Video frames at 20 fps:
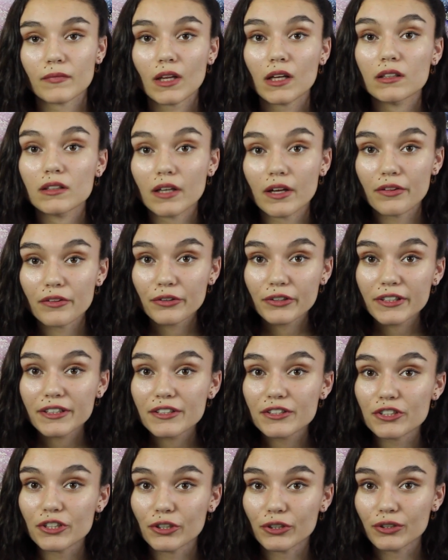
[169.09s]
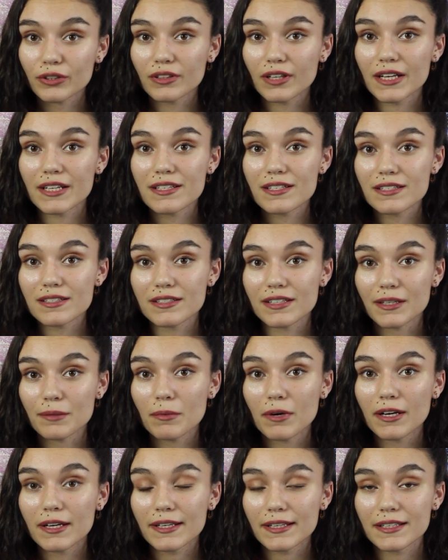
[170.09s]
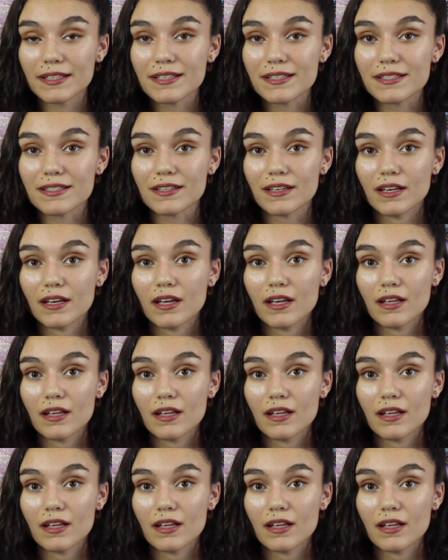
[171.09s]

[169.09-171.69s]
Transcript: Another internalized stigma is